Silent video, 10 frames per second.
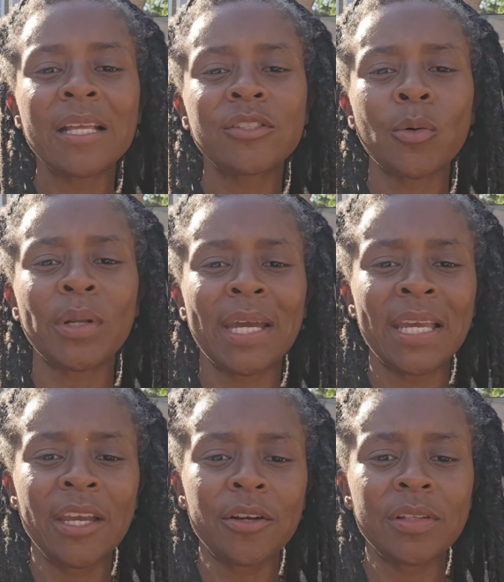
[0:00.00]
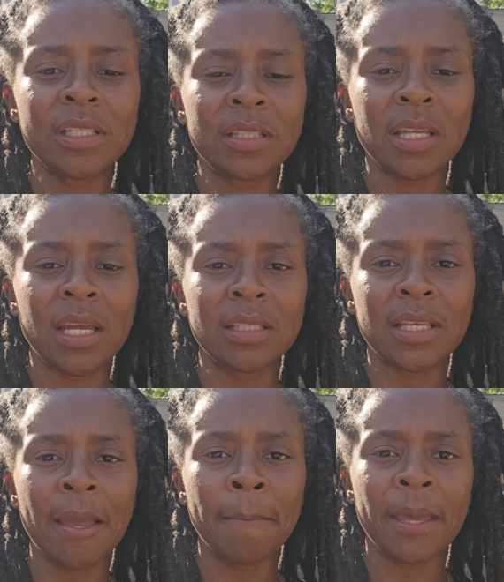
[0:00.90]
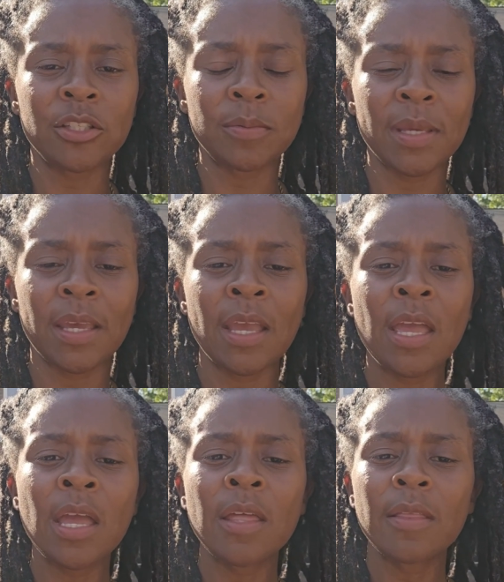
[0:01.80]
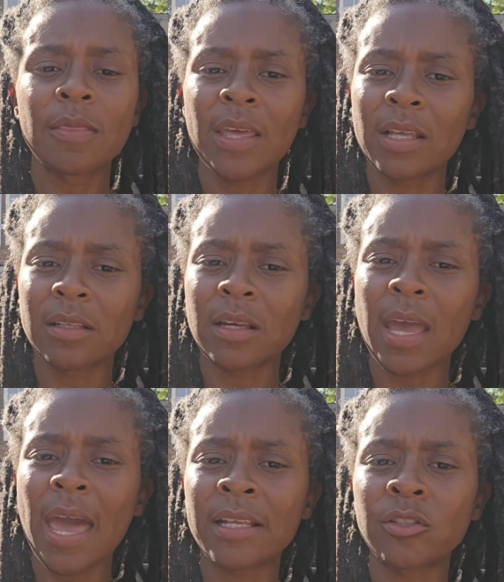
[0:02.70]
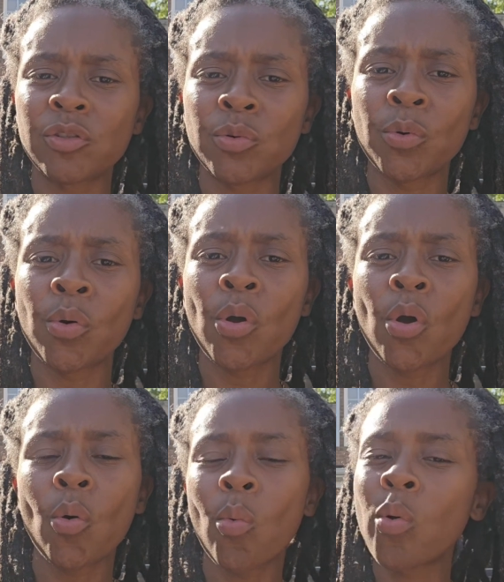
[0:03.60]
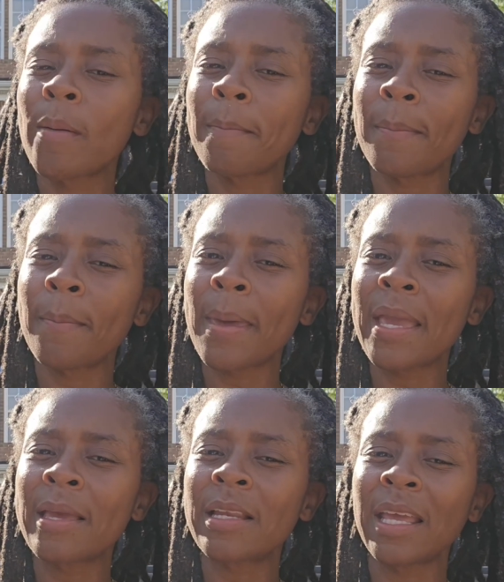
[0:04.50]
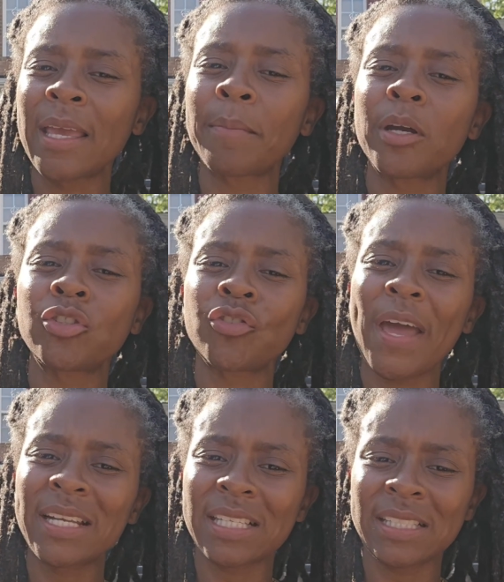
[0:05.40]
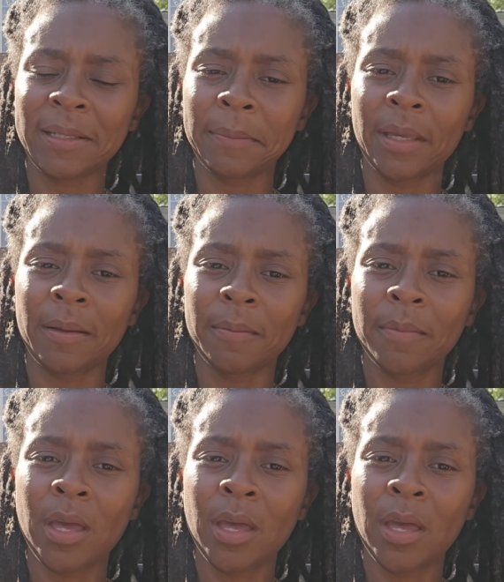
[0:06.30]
And so when I hear these things, it makes me think as to what made him attracted to me.